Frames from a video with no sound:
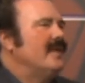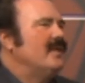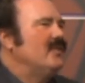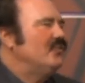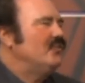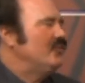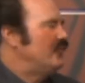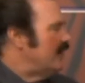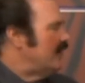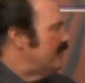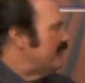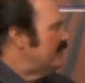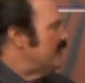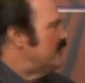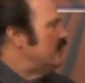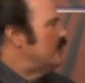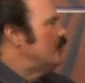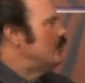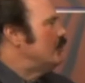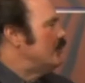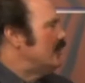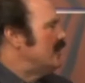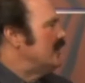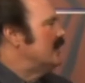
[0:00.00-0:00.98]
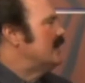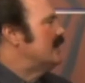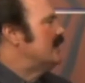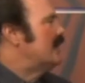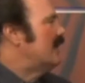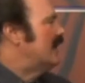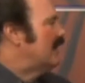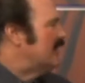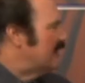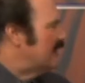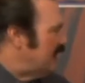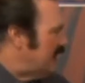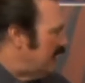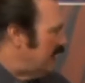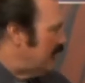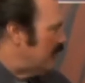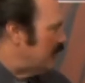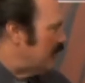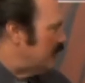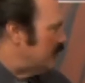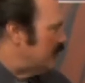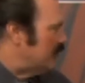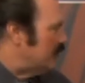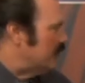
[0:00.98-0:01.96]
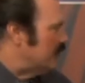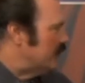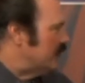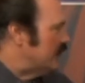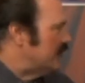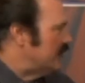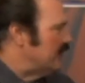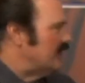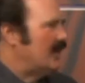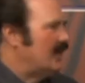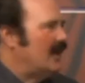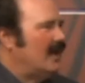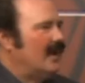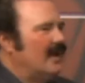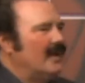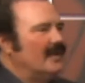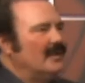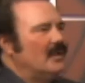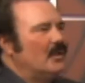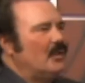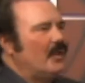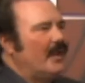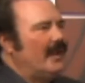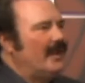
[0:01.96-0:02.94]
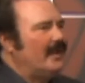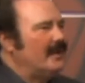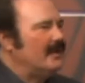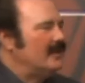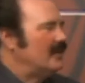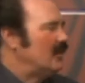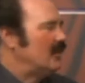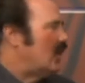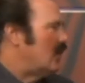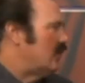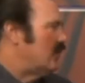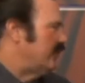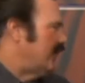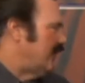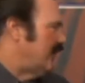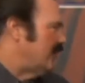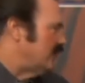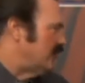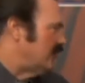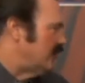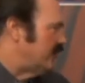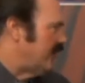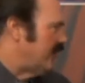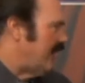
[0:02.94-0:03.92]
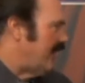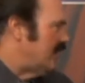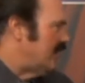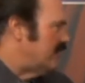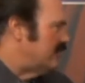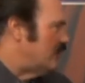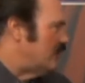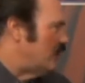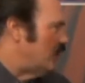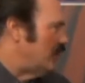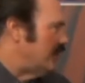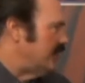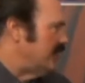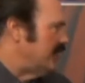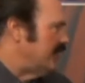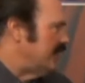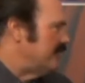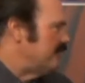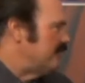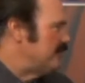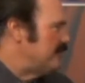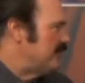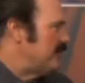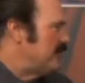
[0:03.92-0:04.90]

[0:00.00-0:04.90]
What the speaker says: 7 unique characters located in Los Angeles, California.